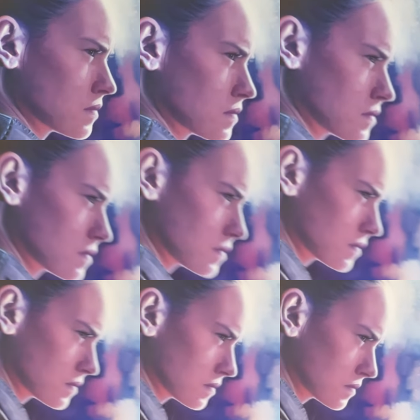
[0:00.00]
Hanging it
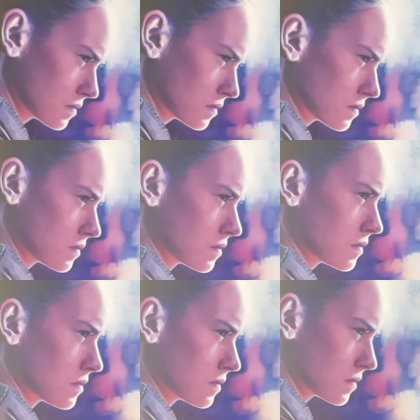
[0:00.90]
up like that.
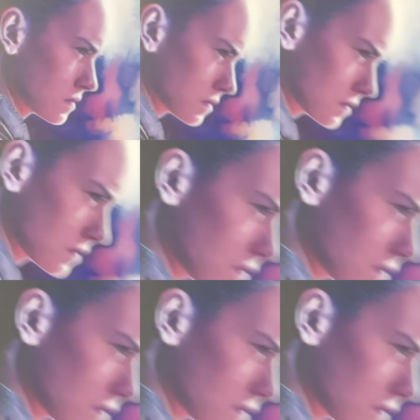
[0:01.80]
Or maybe it'll